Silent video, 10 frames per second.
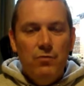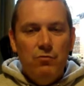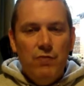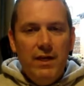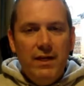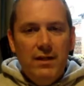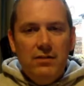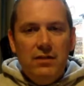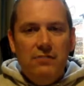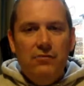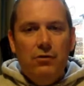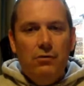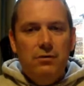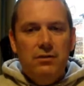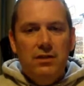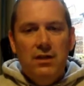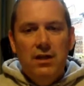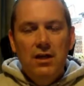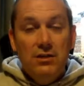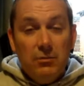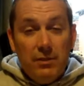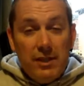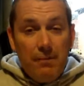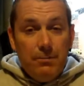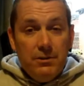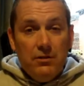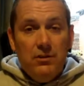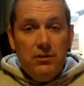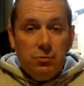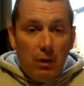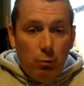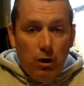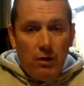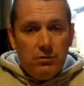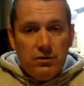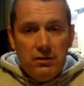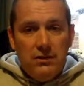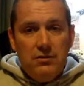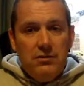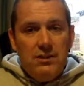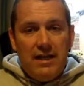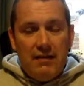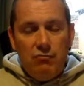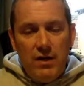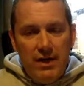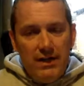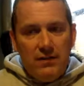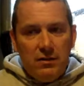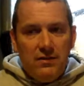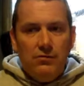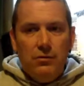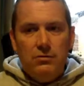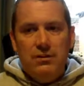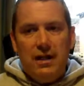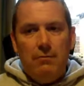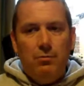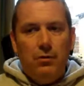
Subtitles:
Really looking forward to some of the episodes as well. What I was going to do today, really looking forward to that.